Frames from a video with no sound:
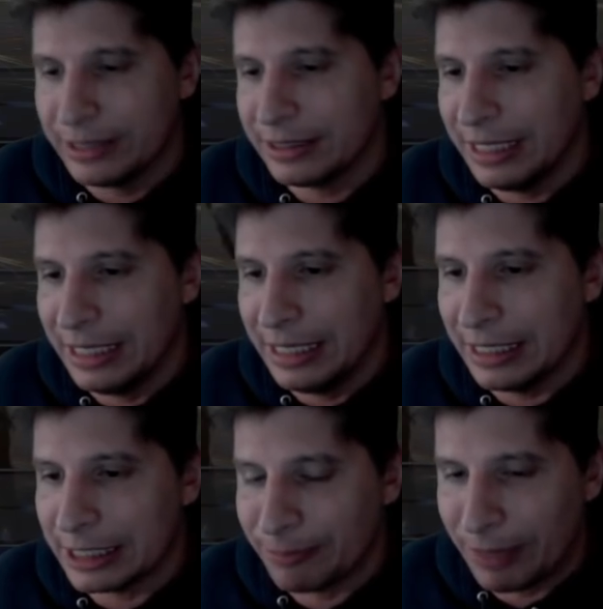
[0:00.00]
the
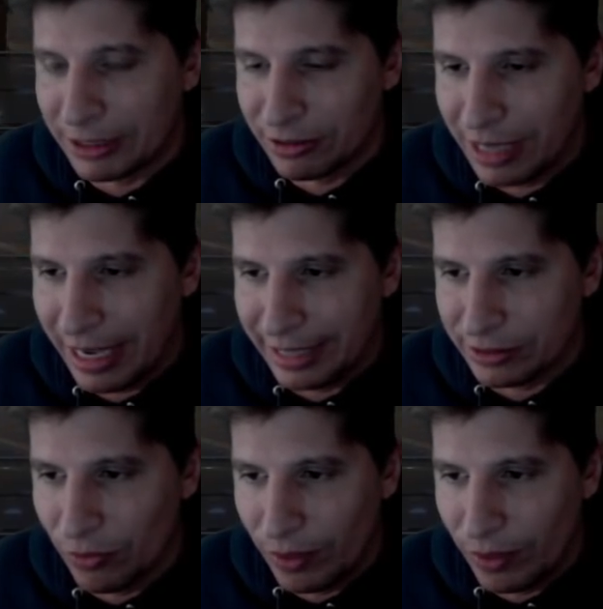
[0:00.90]
special cancel